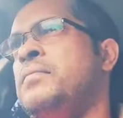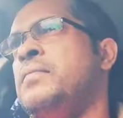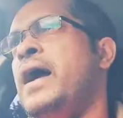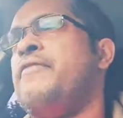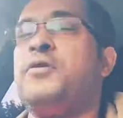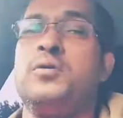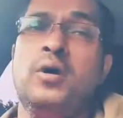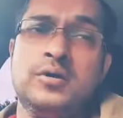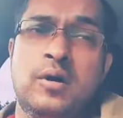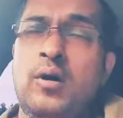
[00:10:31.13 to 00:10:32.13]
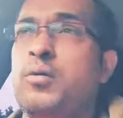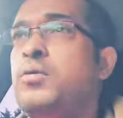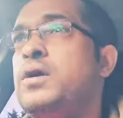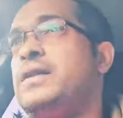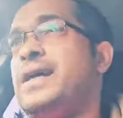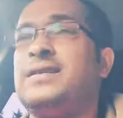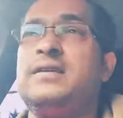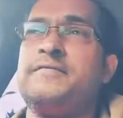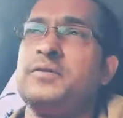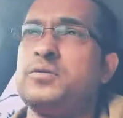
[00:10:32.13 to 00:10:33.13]
If you're not a holder, that's a
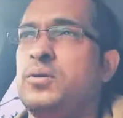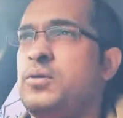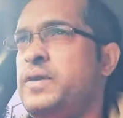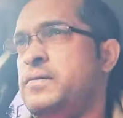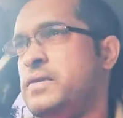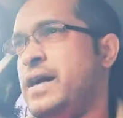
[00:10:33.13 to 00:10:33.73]
different story, right?